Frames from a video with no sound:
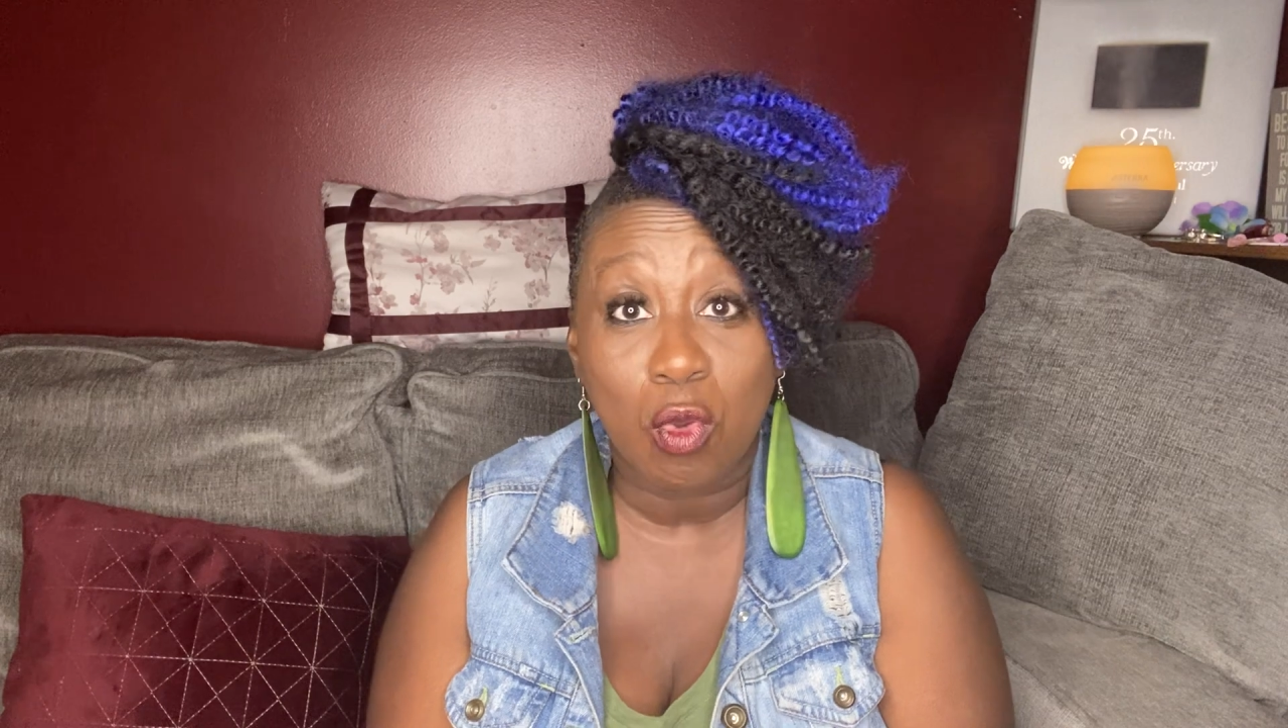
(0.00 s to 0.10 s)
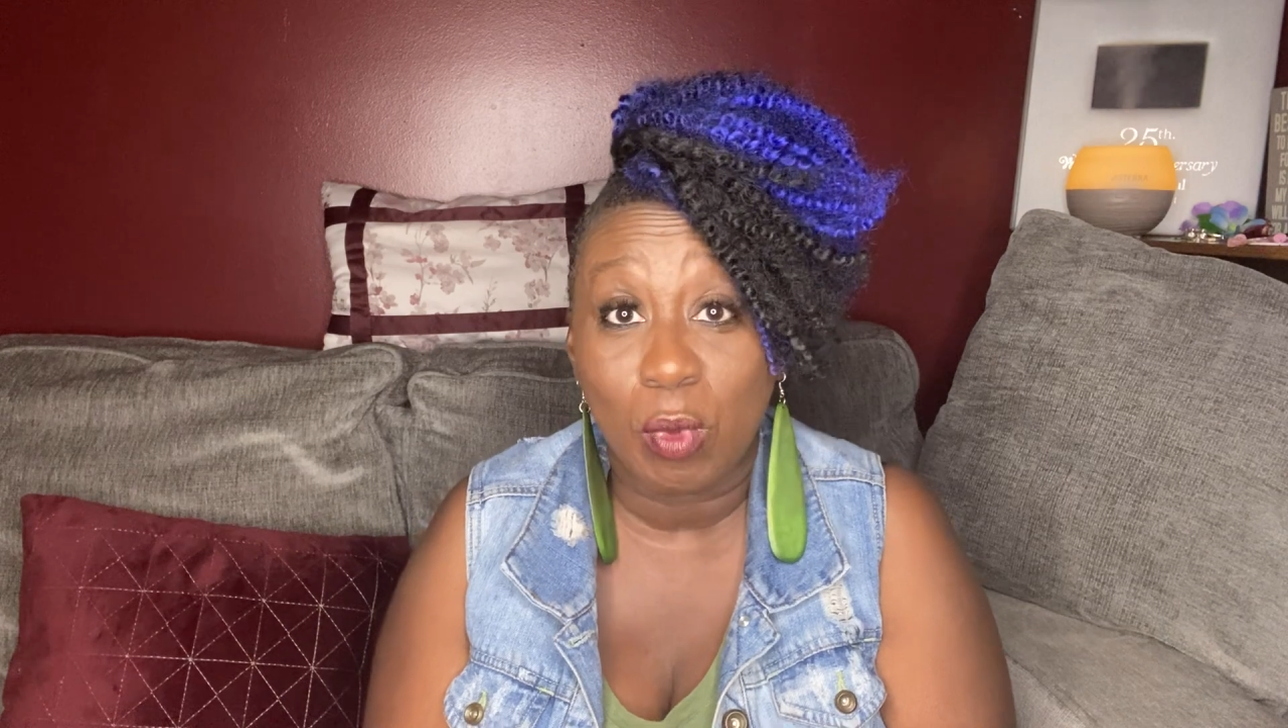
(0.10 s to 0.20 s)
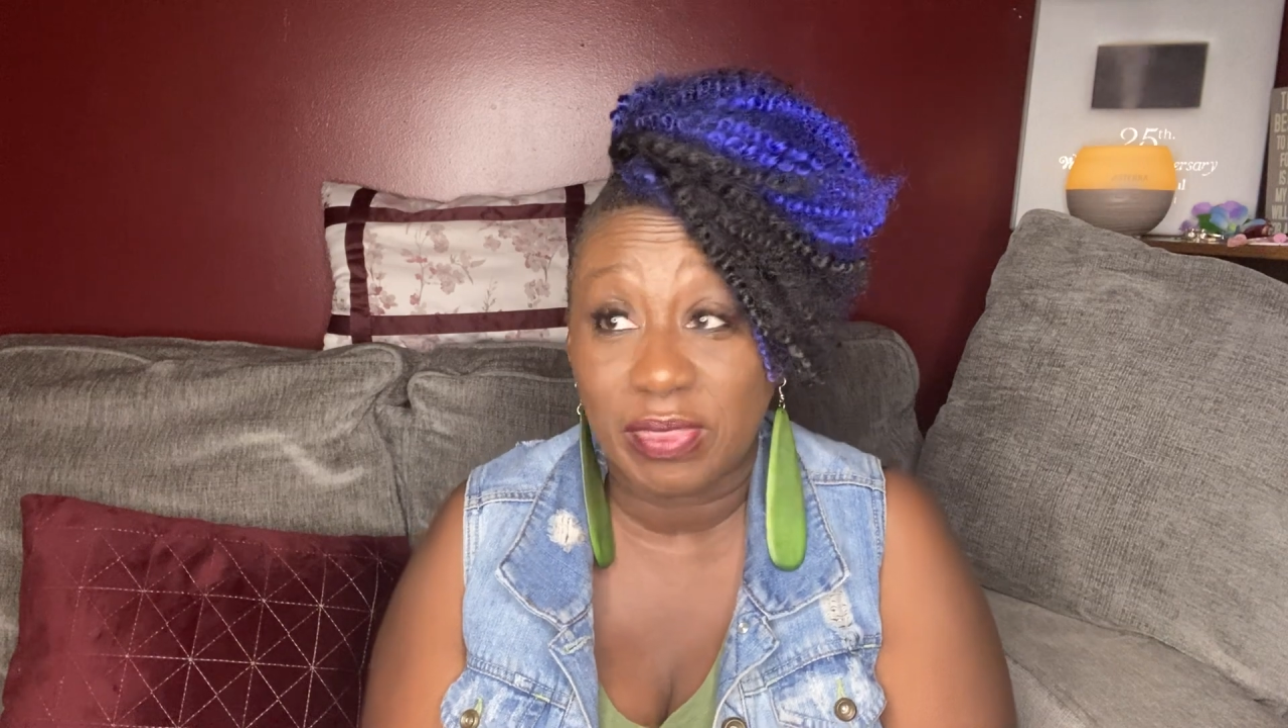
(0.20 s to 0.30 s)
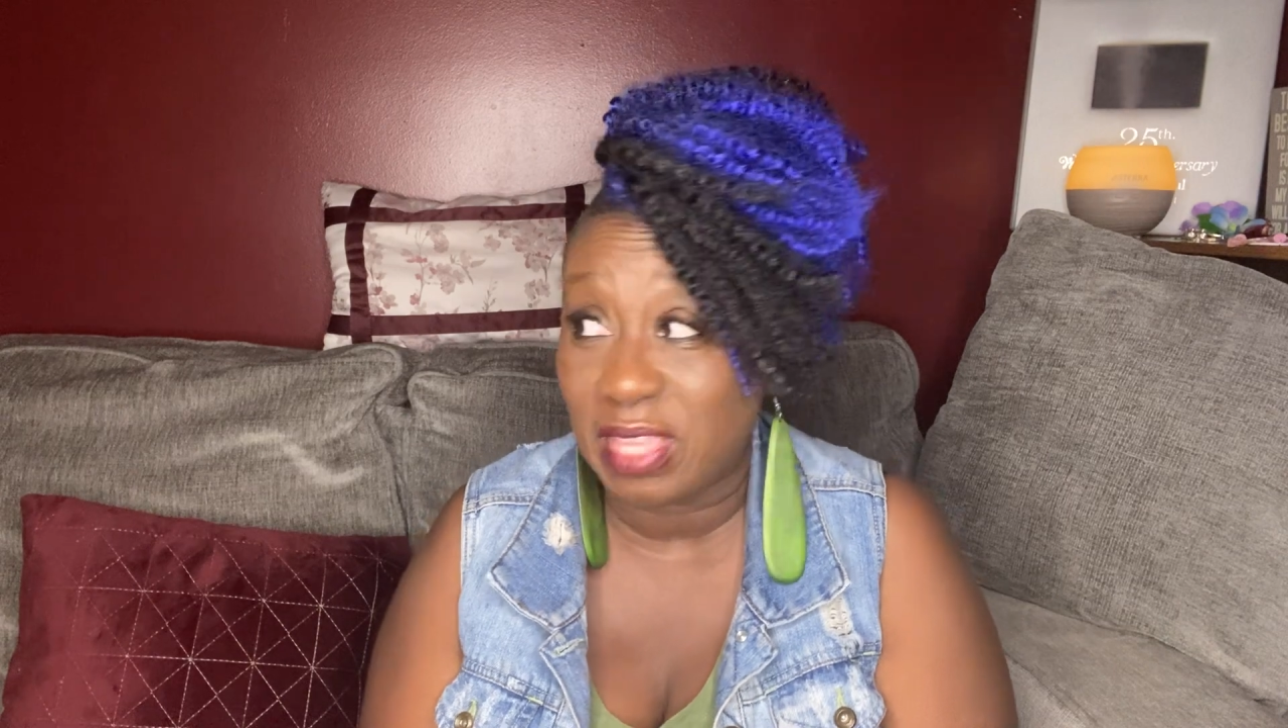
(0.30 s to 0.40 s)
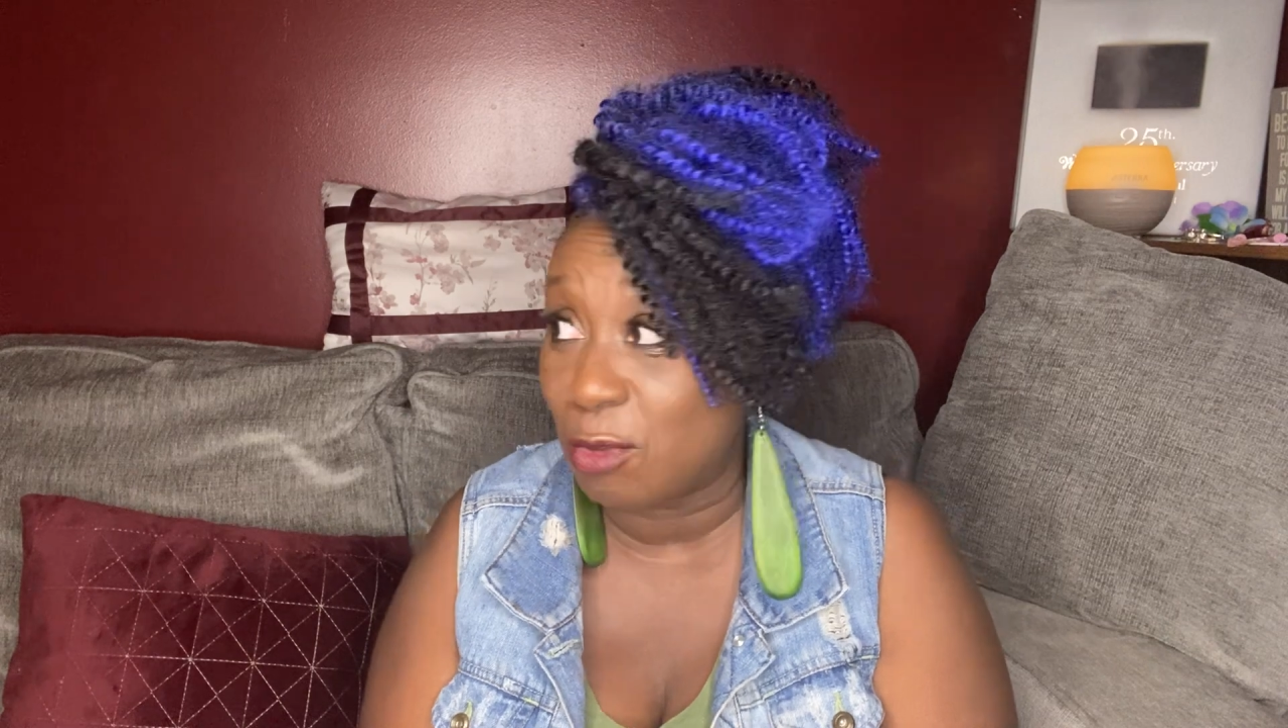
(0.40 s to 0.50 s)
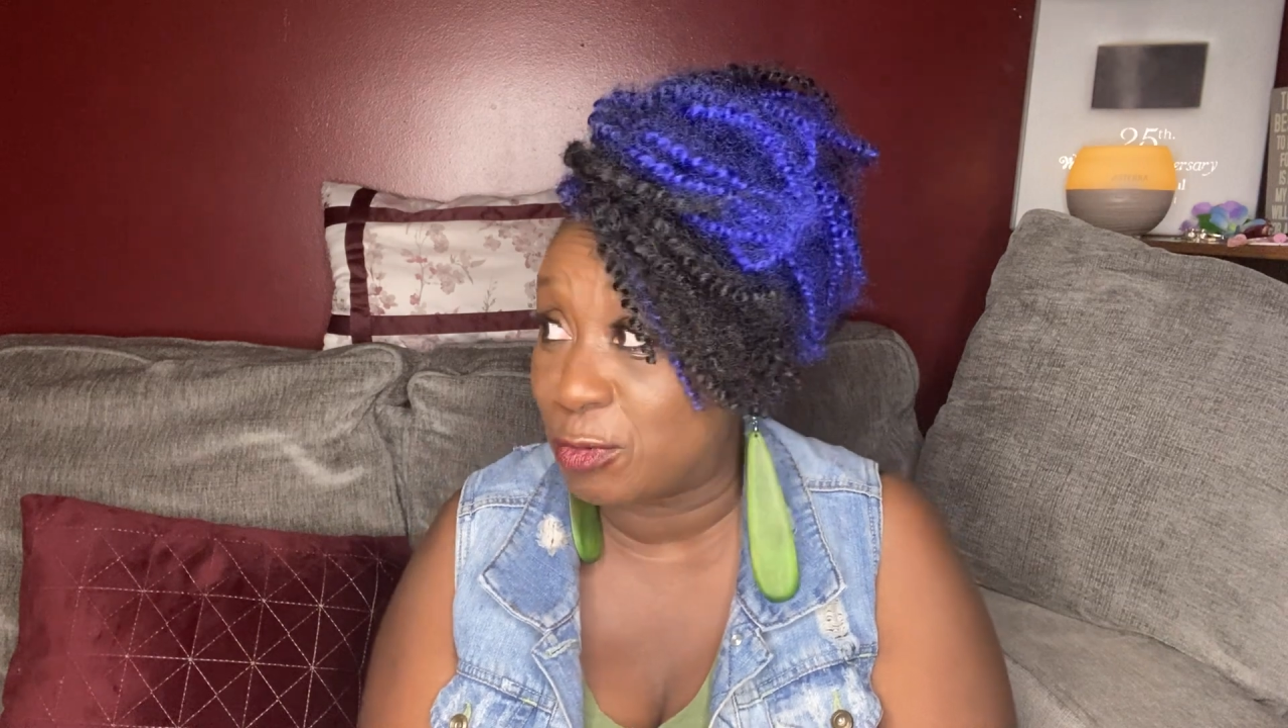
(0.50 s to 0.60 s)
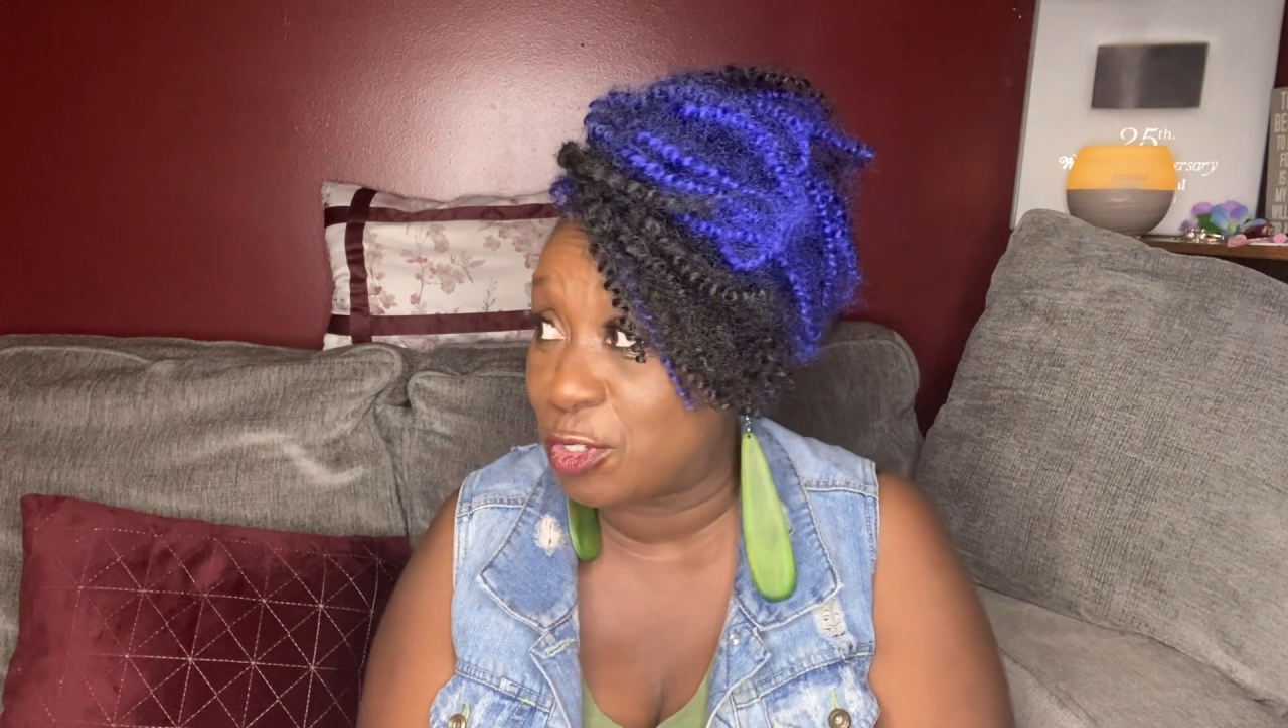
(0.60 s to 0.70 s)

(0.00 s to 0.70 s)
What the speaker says: what they were